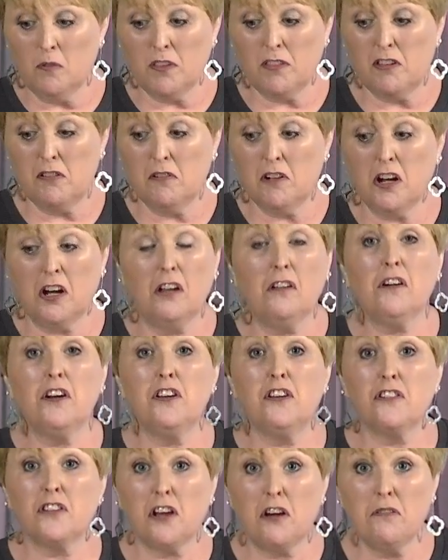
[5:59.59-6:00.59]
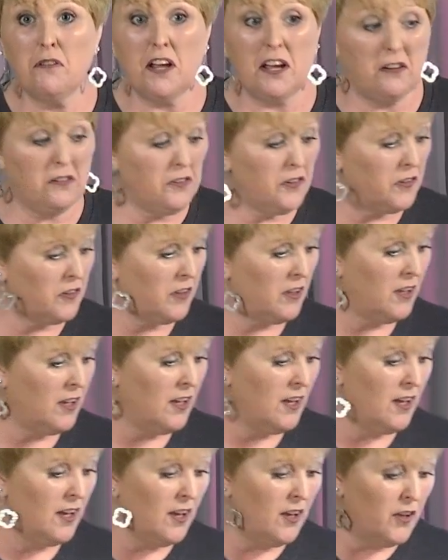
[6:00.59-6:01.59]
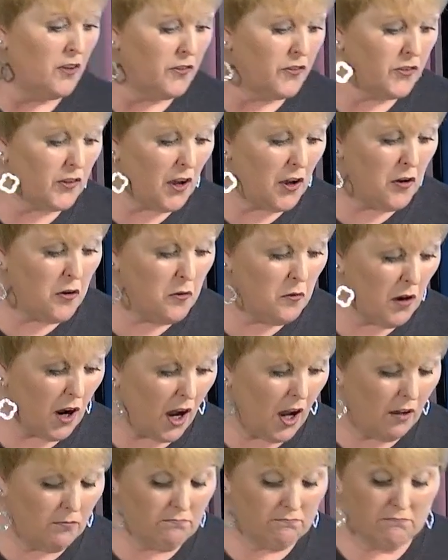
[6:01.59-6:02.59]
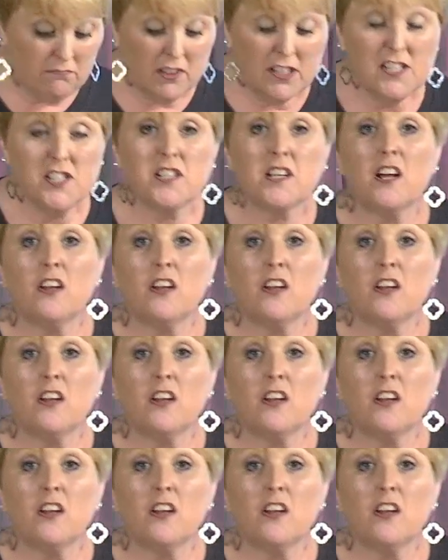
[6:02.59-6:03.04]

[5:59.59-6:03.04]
with you coloring your toenails. So let's